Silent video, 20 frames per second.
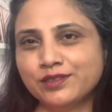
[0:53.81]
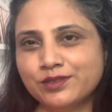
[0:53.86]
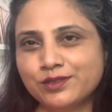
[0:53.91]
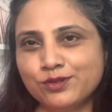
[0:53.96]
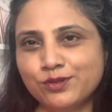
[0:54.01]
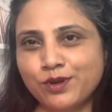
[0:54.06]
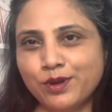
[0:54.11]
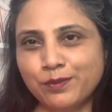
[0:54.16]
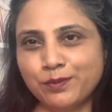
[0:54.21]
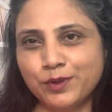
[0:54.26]

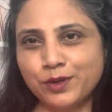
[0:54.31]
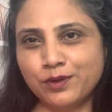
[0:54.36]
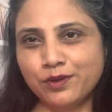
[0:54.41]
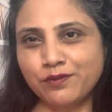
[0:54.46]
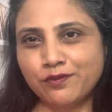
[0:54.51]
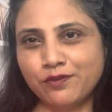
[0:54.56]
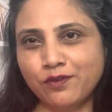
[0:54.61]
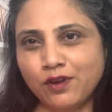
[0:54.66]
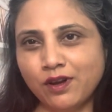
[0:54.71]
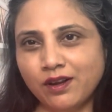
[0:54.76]
to a
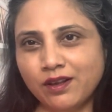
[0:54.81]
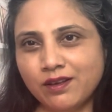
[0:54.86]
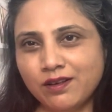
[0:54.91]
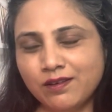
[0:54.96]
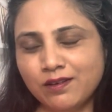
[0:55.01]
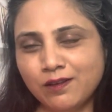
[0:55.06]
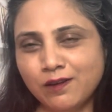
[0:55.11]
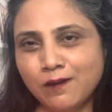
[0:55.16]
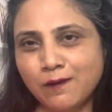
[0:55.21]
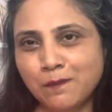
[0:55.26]
beautiful
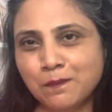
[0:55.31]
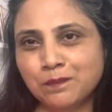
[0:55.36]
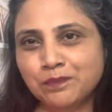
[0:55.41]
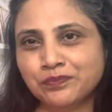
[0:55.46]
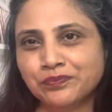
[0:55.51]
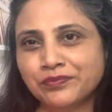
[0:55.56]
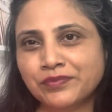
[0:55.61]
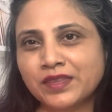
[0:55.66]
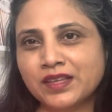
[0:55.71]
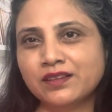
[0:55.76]
girl,
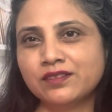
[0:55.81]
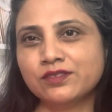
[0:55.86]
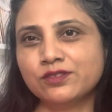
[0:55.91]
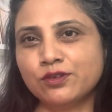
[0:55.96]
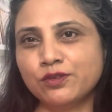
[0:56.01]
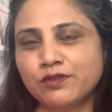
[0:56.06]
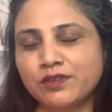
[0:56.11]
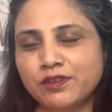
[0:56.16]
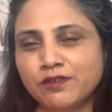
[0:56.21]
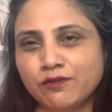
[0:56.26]

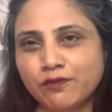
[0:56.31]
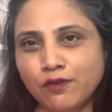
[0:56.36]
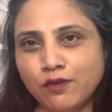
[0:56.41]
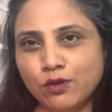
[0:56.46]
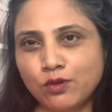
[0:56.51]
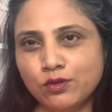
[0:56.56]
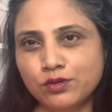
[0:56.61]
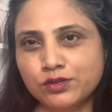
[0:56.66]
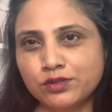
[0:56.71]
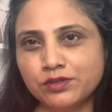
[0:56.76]
so we
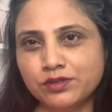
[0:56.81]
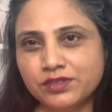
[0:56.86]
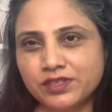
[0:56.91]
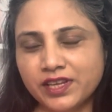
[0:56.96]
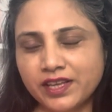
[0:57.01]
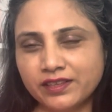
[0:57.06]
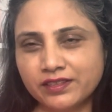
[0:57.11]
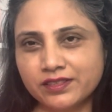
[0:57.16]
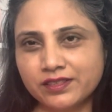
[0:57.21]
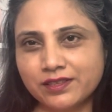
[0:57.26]
flew to
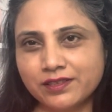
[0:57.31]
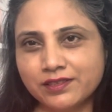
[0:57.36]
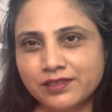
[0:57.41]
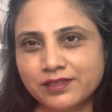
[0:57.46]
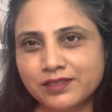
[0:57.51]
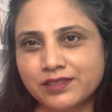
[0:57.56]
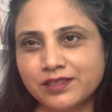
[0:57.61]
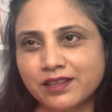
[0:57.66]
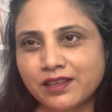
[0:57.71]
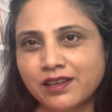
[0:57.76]

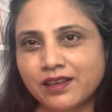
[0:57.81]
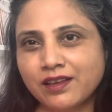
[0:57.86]
Texas.